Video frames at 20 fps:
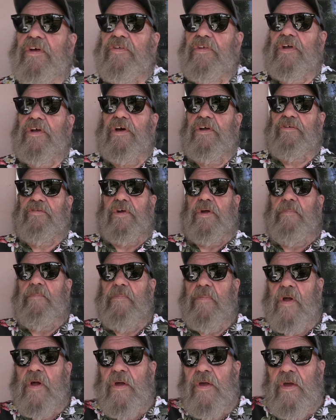of the country
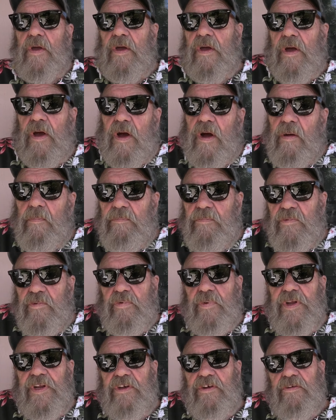
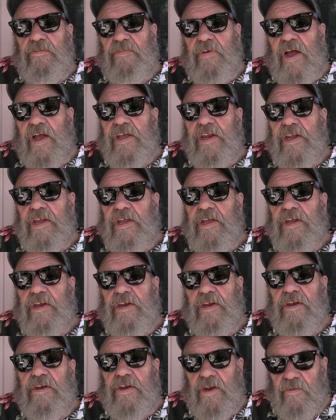treat divining
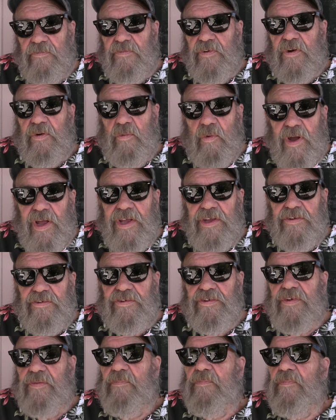in different
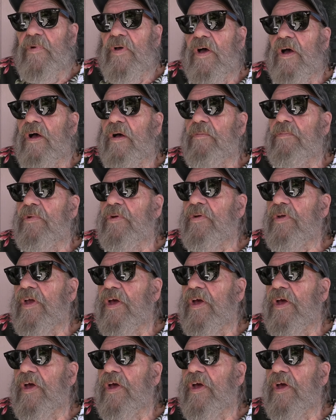ways. You